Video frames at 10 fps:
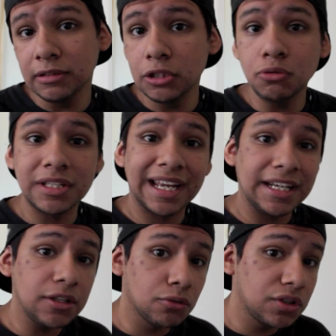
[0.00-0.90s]
using
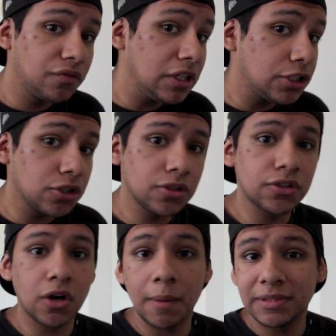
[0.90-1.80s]
any of those
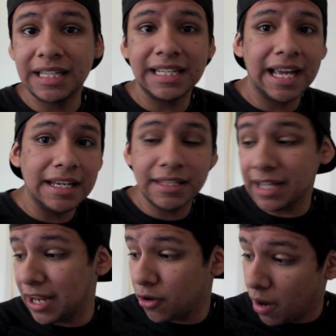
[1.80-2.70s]
features or updating
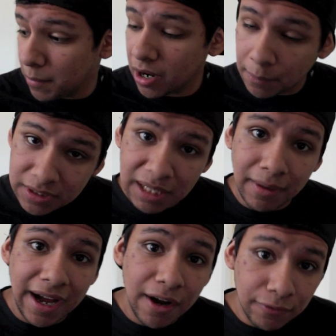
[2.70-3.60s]
anything. I know I'm going to update
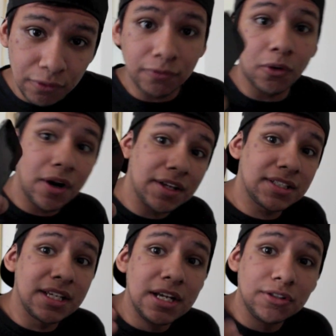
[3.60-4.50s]
my iPhone
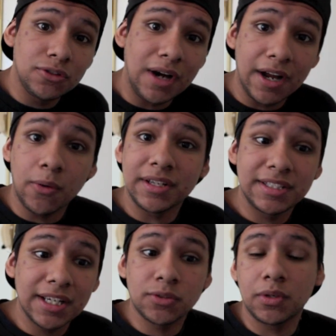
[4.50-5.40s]
4S to iOS
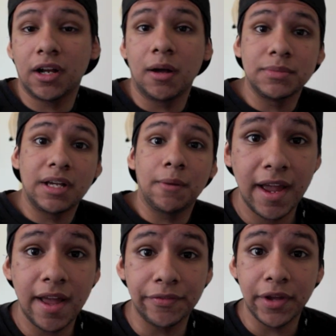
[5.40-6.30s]
6 when it comes out.
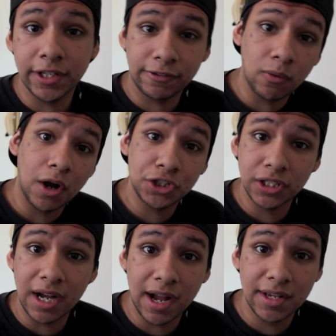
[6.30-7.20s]
And thanks for
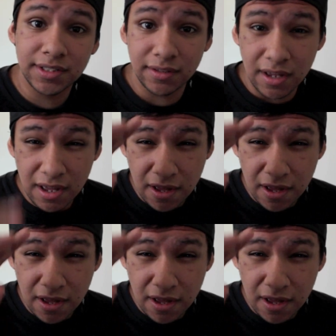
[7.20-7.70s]
watching, guys.